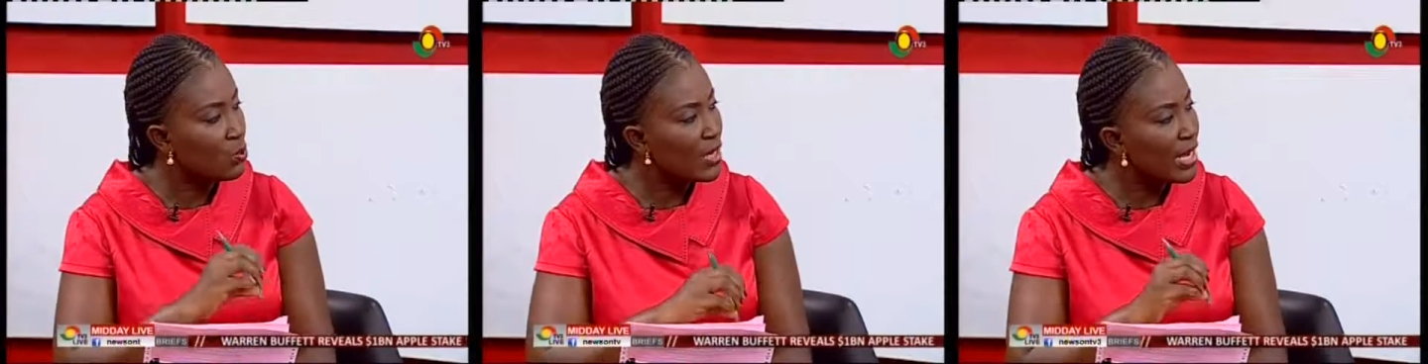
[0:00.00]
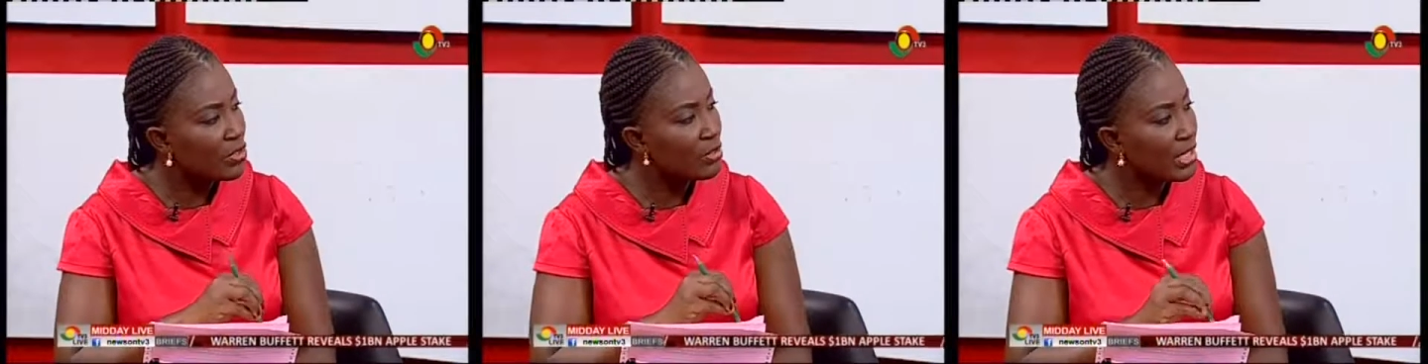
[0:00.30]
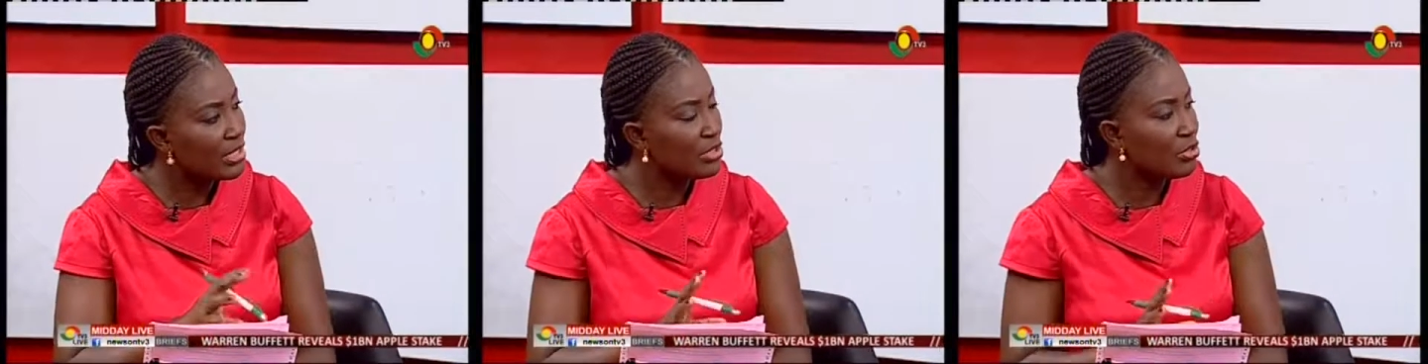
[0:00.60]
What
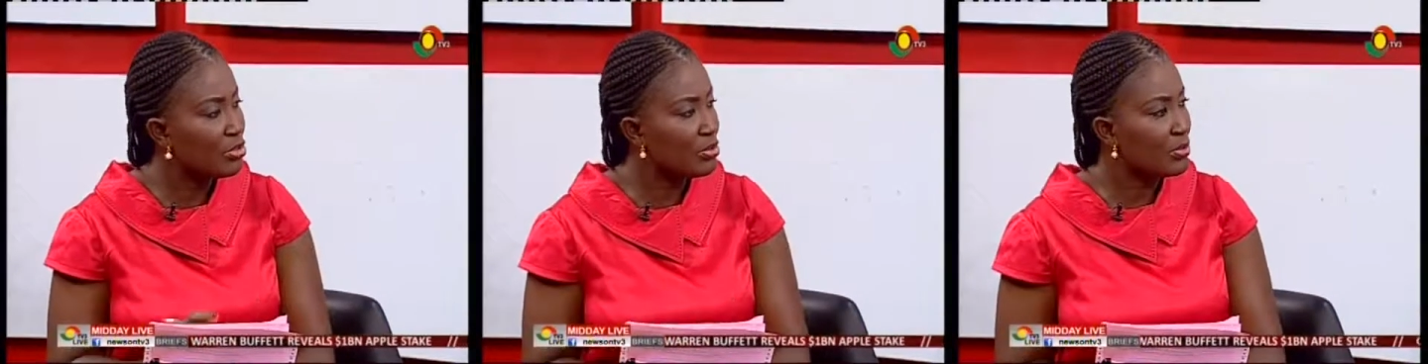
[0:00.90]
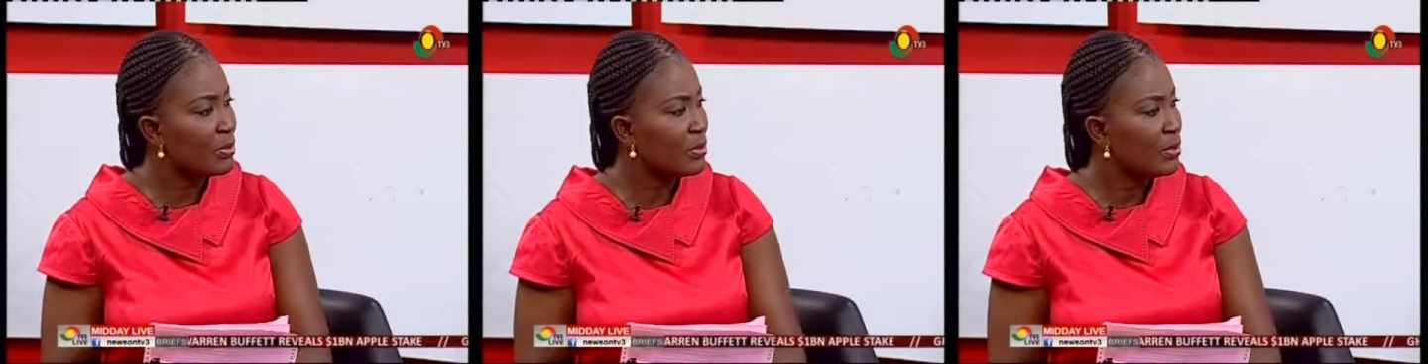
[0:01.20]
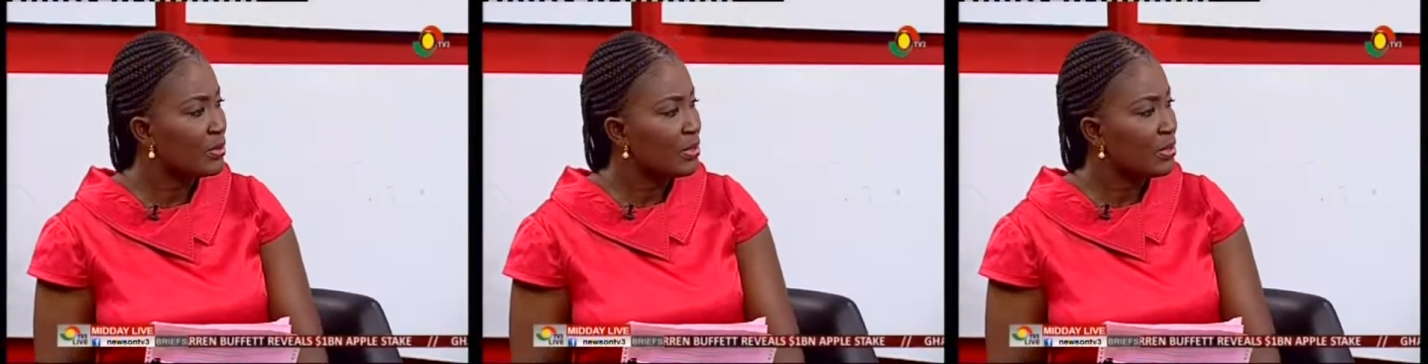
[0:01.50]
actually did you do? What